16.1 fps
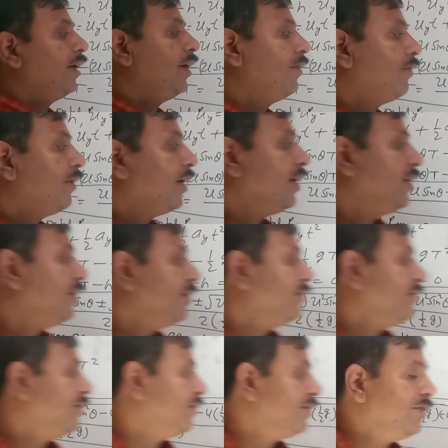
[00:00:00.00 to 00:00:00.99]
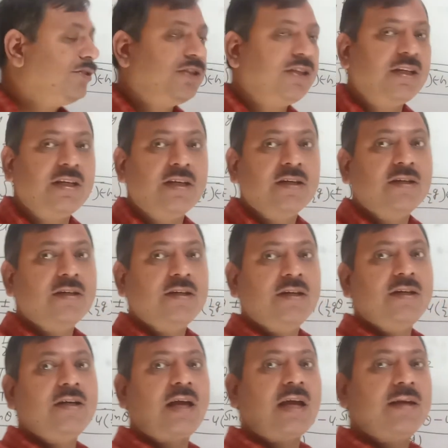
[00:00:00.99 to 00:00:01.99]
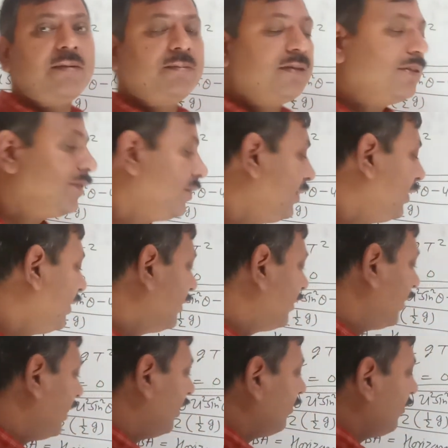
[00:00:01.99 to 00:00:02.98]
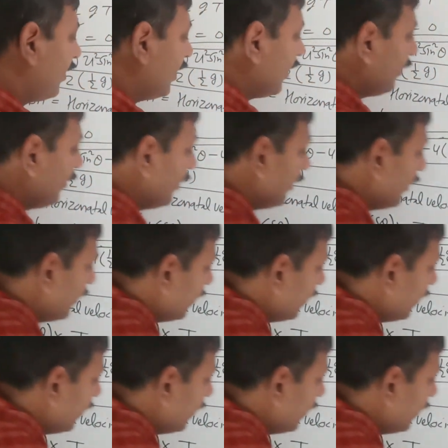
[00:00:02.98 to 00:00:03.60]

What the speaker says: Ay is g, time is t, ay